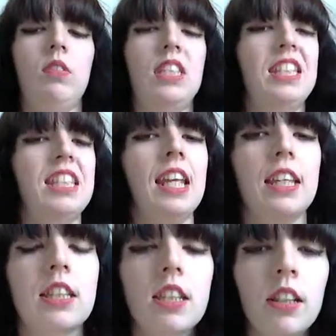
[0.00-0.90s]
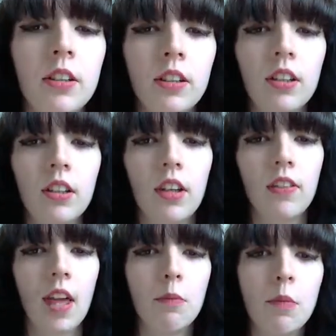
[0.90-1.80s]
six
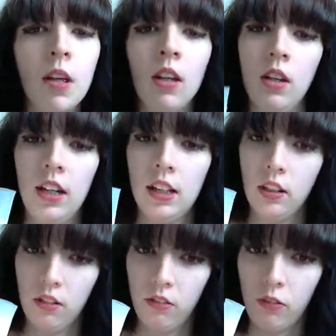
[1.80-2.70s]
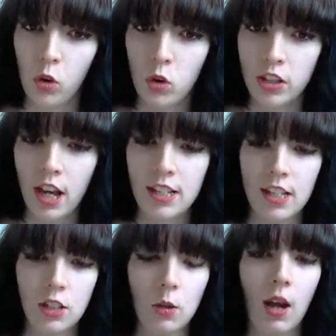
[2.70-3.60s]
of them in four
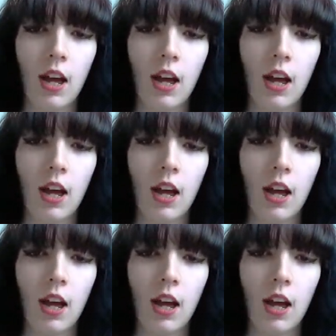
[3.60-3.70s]
sizes. You